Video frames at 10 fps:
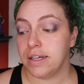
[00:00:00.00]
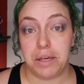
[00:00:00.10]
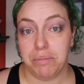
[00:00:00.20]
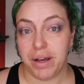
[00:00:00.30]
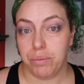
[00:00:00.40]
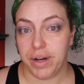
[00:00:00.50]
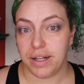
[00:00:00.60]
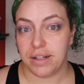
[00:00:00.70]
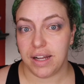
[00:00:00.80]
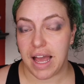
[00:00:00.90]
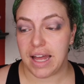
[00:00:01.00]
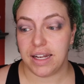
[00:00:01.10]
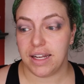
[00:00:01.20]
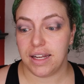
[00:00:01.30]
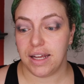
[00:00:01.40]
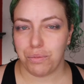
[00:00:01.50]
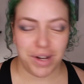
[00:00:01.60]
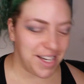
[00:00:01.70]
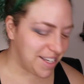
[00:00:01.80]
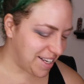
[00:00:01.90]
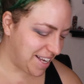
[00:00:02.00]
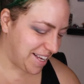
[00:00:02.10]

he might win. And when it,